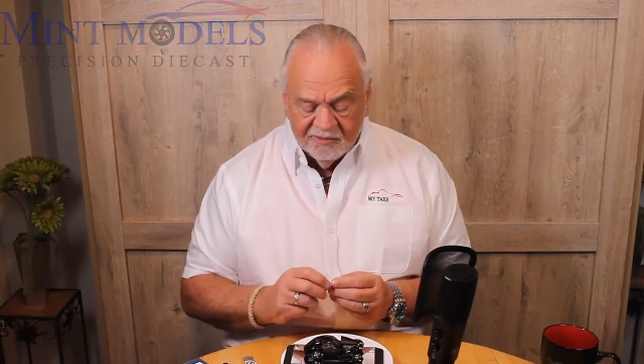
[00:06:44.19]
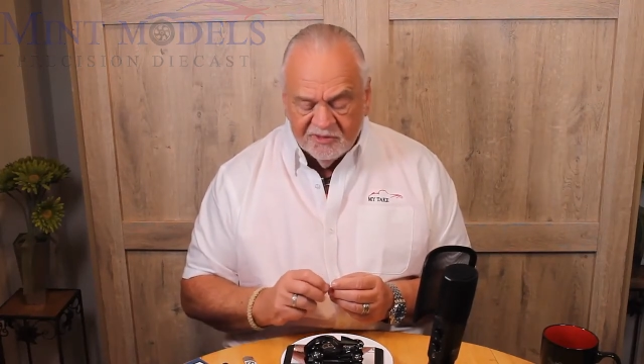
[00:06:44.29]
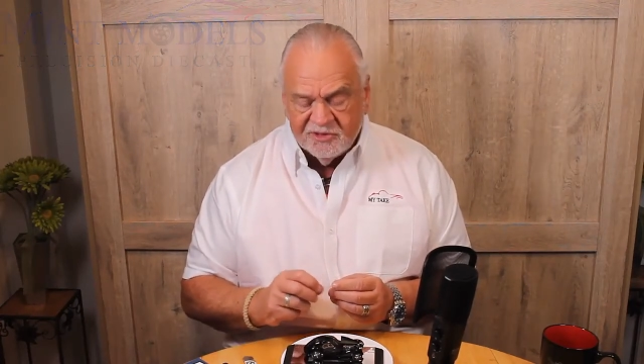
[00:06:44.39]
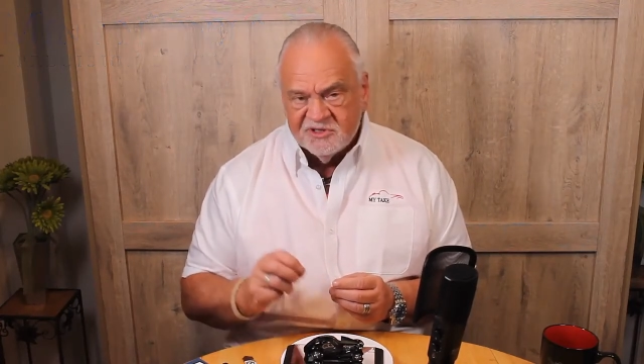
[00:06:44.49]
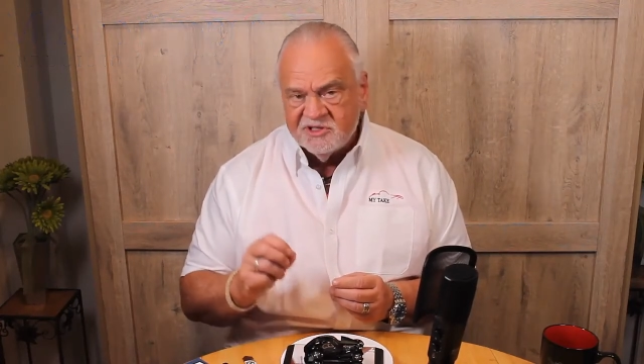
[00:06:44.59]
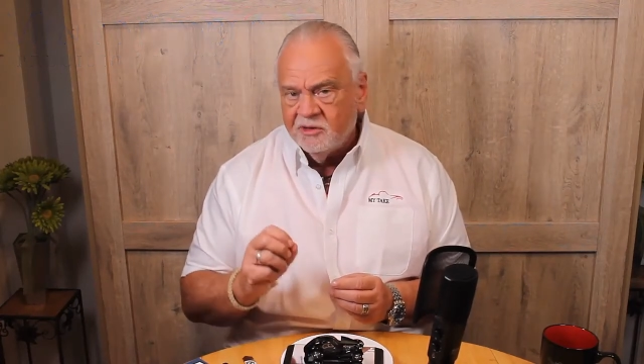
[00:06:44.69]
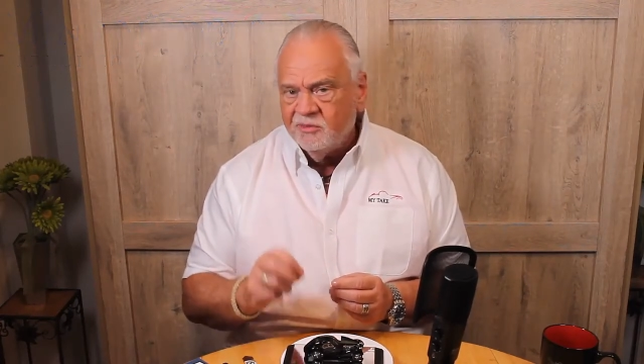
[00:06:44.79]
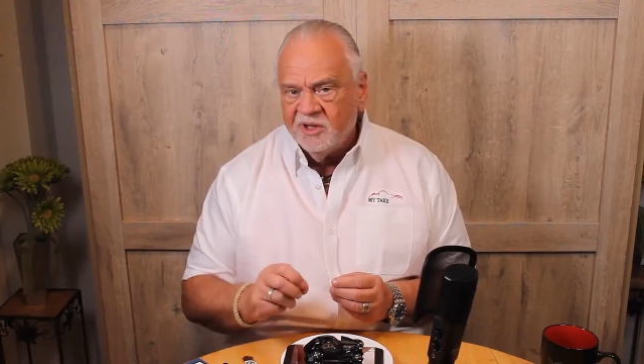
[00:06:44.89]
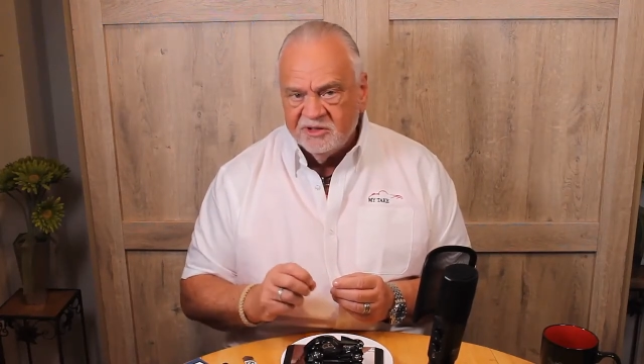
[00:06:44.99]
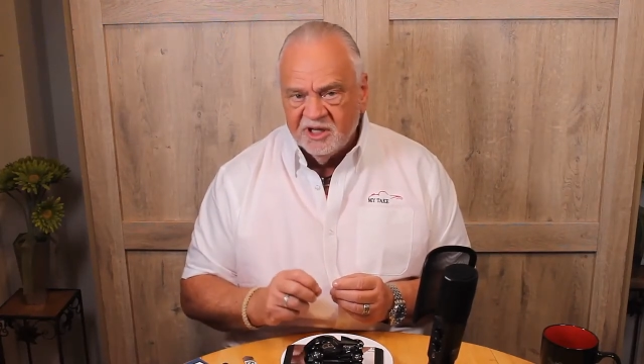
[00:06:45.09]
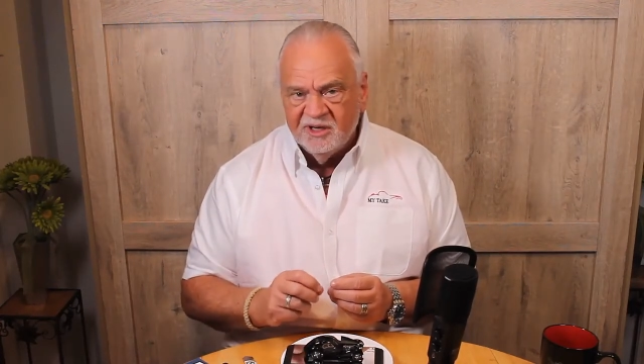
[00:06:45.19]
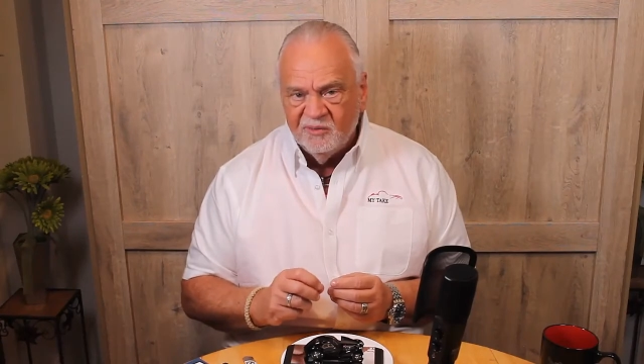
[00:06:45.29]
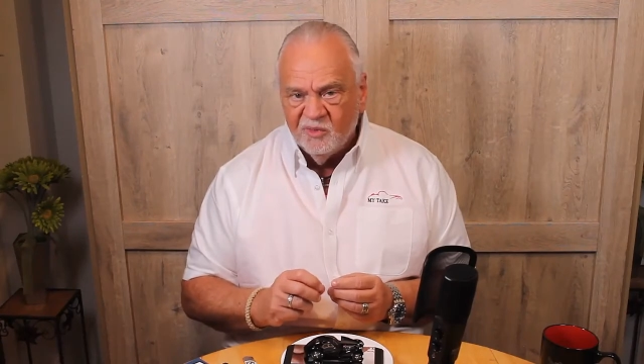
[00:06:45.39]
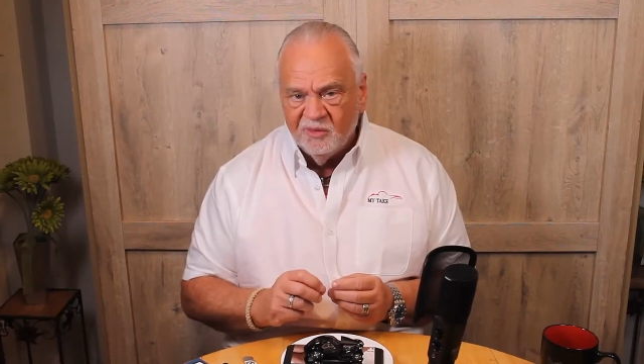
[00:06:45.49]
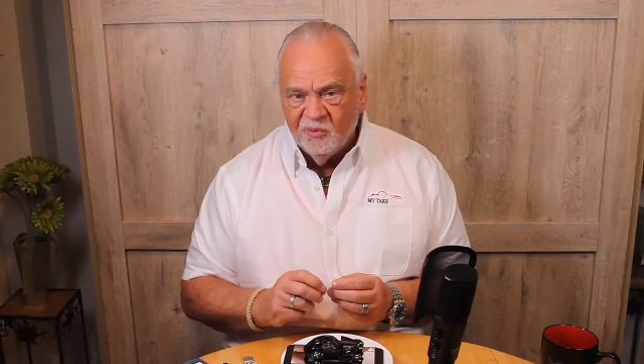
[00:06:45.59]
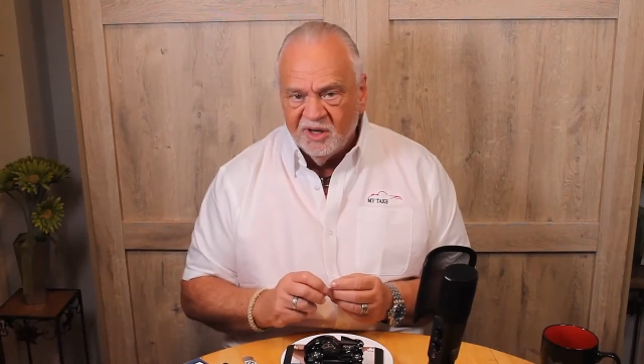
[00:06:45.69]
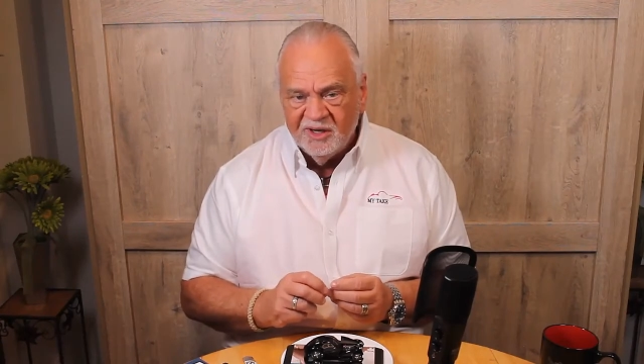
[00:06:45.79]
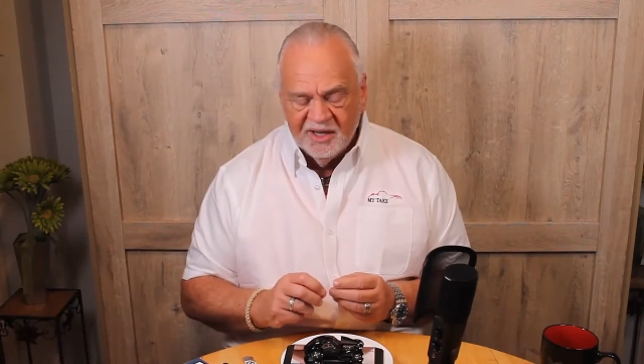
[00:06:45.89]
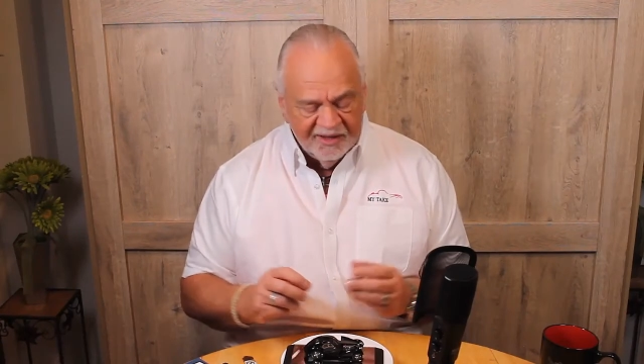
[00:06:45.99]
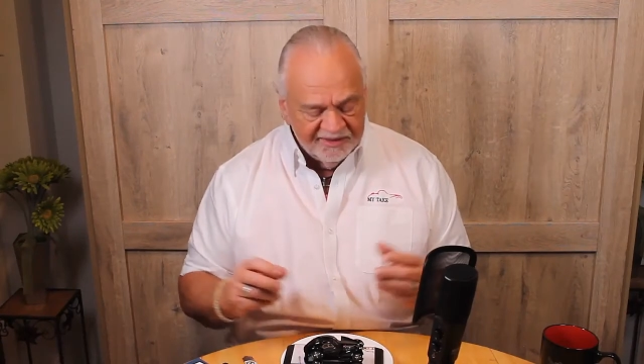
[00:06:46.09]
which was so well done in 1-1.